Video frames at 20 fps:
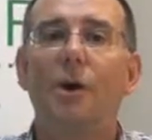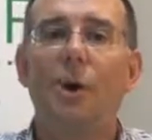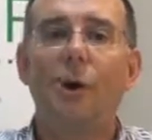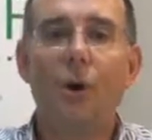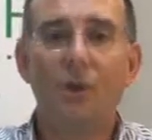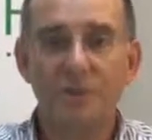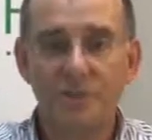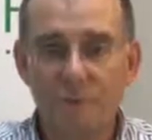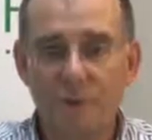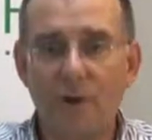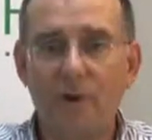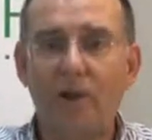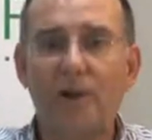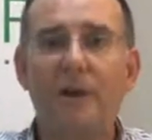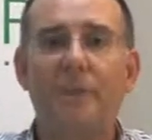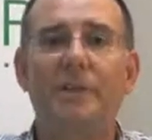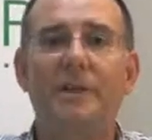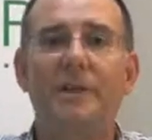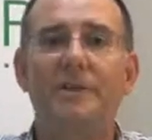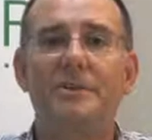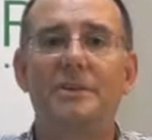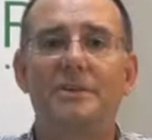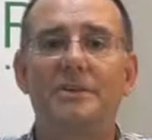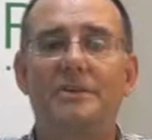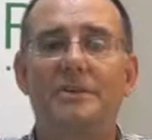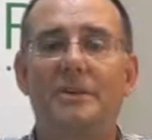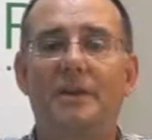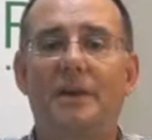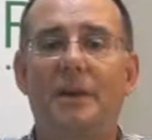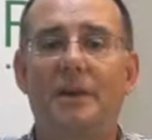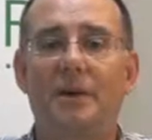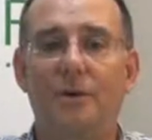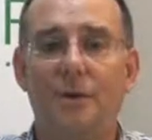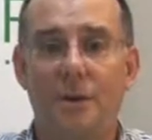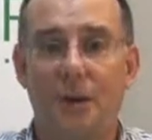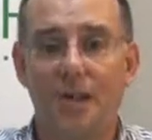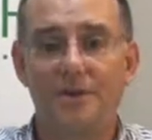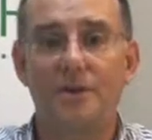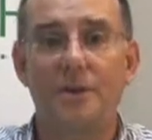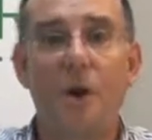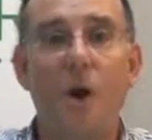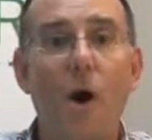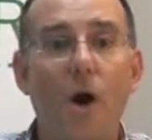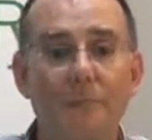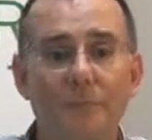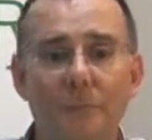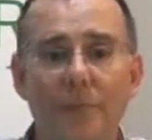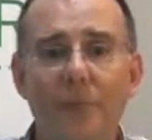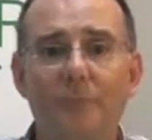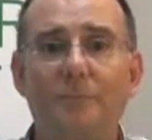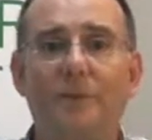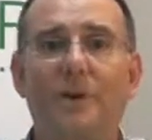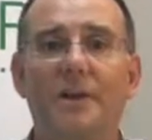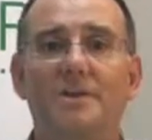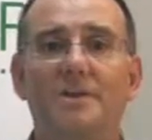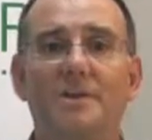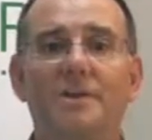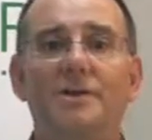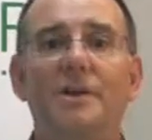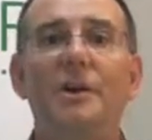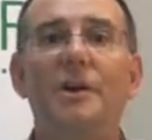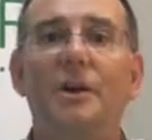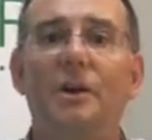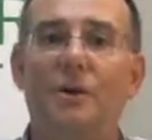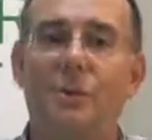or a small company just who has an offline presence